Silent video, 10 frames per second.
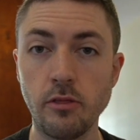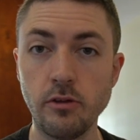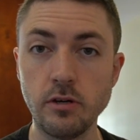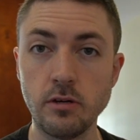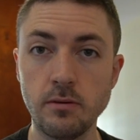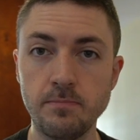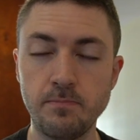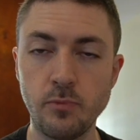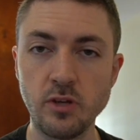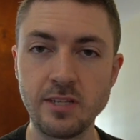the
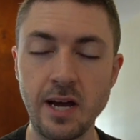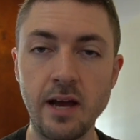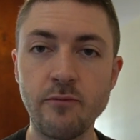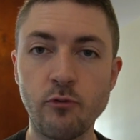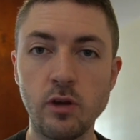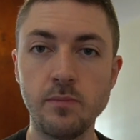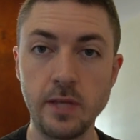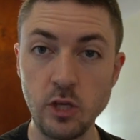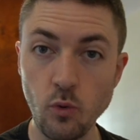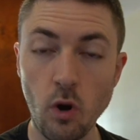the time frame
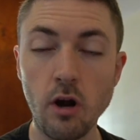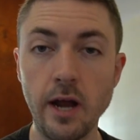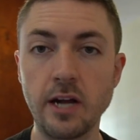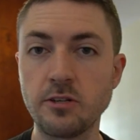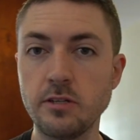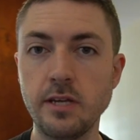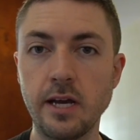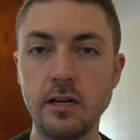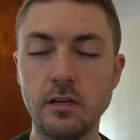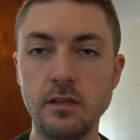that you are actually
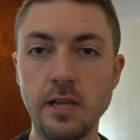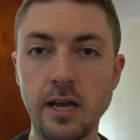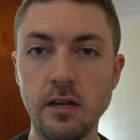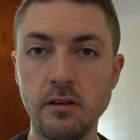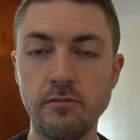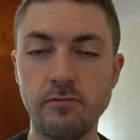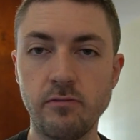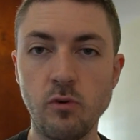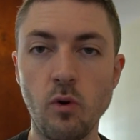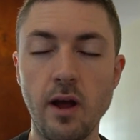neg- negative
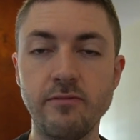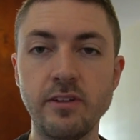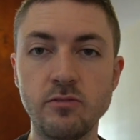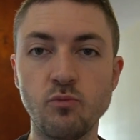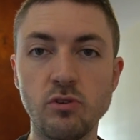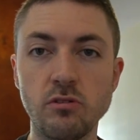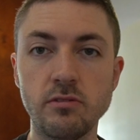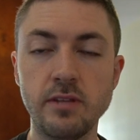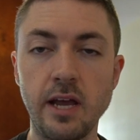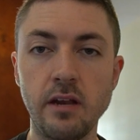or have the real
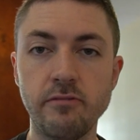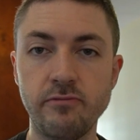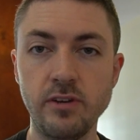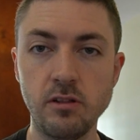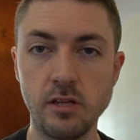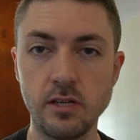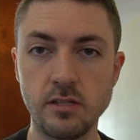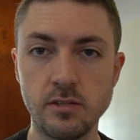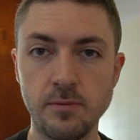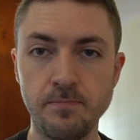negative
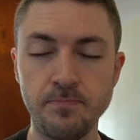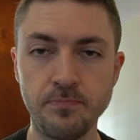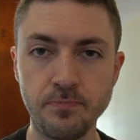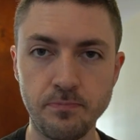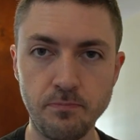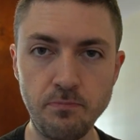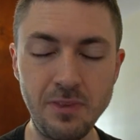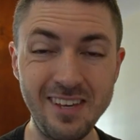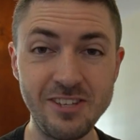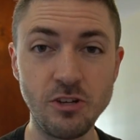feelings
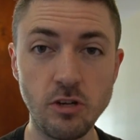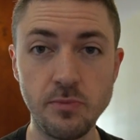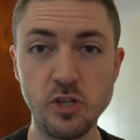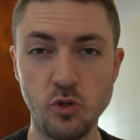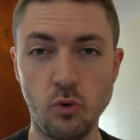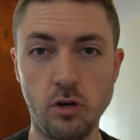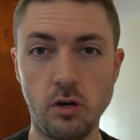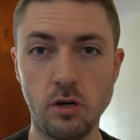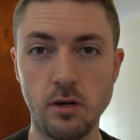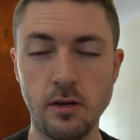is going to be
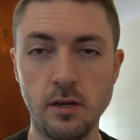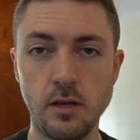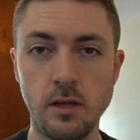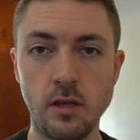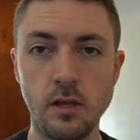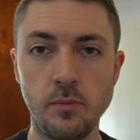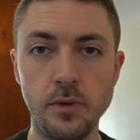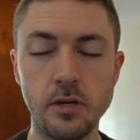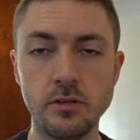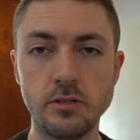shorter
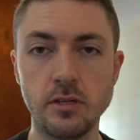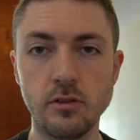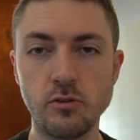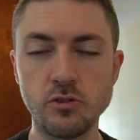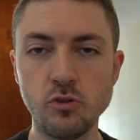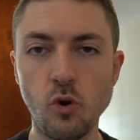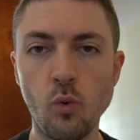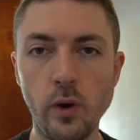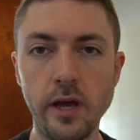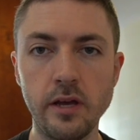because there's
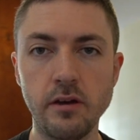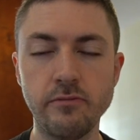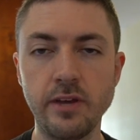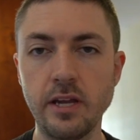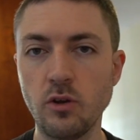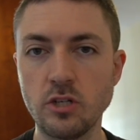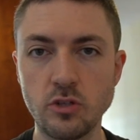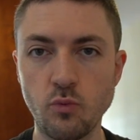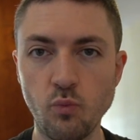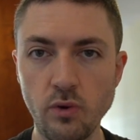no way of getting
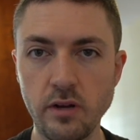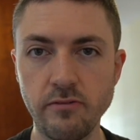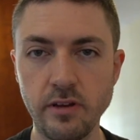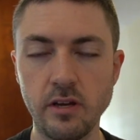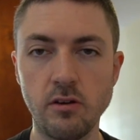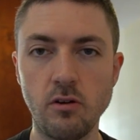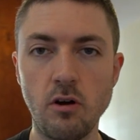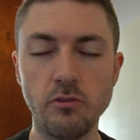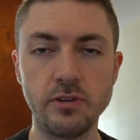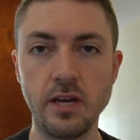just rid of it
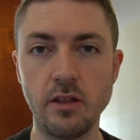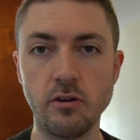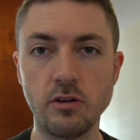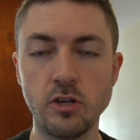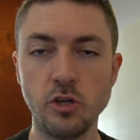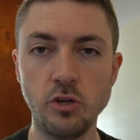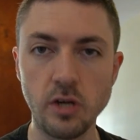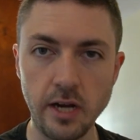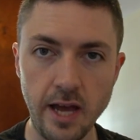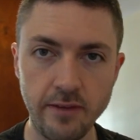altogether. You're
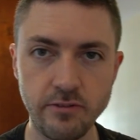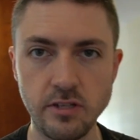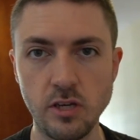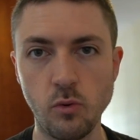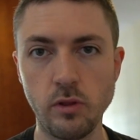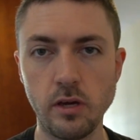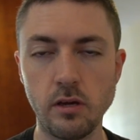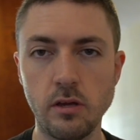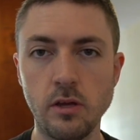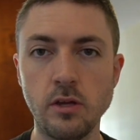going to have to deal with it.
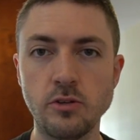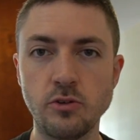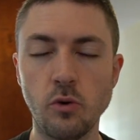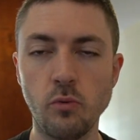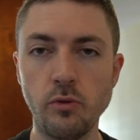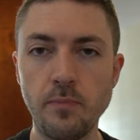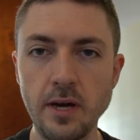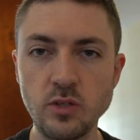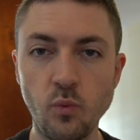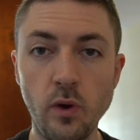So the
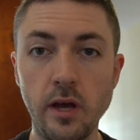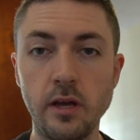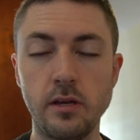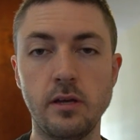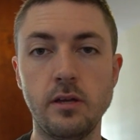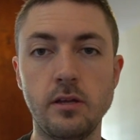best way